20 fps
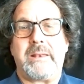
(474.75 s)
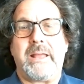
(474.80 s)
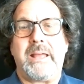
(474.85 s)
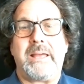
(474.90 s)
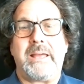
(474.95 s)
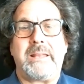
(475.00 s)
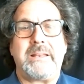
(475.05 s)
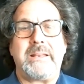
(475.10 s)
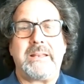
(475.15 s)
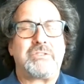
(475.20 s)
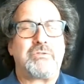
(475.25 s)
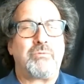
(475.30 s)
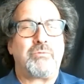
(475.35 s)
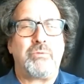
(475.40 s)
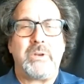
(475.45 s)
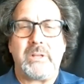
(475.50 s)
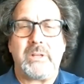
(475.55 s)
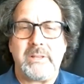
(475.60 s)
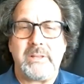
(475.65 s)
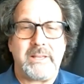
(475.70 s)
and it's
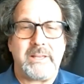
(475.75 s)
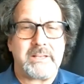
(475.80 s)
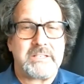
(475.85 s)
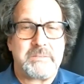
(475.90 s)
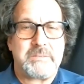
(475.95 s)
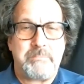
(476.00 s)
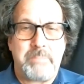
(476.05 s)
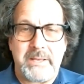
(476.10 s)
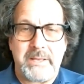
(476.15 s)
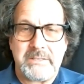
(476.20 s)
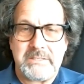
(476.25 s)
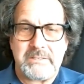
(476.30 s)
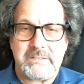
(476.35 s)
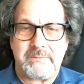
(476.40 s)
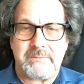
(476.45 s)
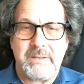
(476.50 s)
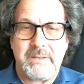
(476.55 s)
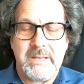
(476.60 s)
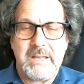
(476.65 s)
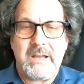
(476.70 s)
really expensive.